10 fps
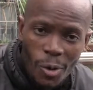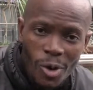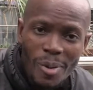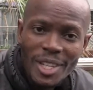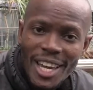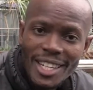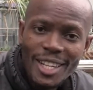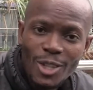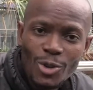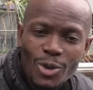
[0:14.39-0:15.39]
We'll be
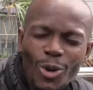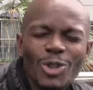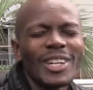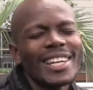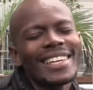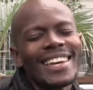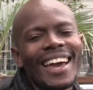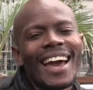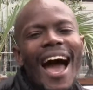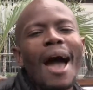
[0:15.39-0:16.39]
chatting to, or should I say,
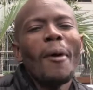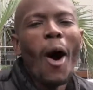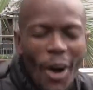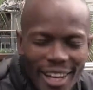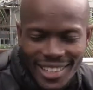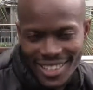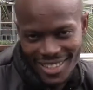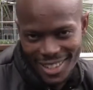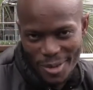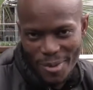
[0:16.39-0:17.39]
I'm honored
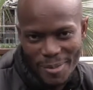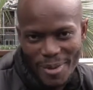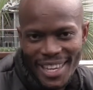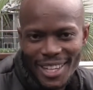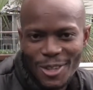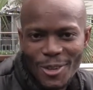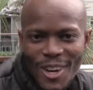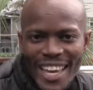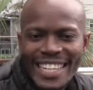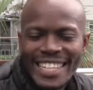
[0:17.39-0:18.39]
to be speaking to
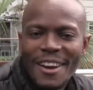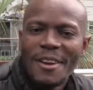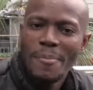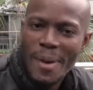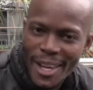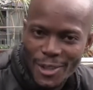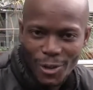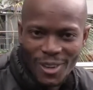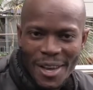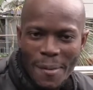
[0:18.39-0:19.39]
Terry
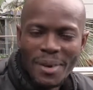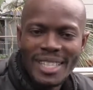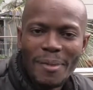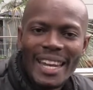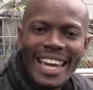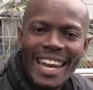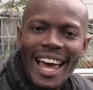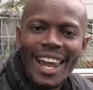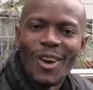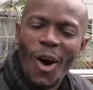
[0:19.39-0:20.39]
Pheto, Miss
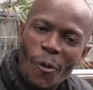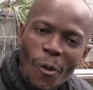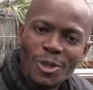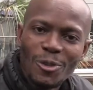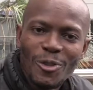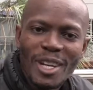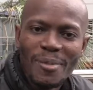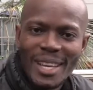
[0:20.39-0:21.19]
Mandela Long Walk to Freedom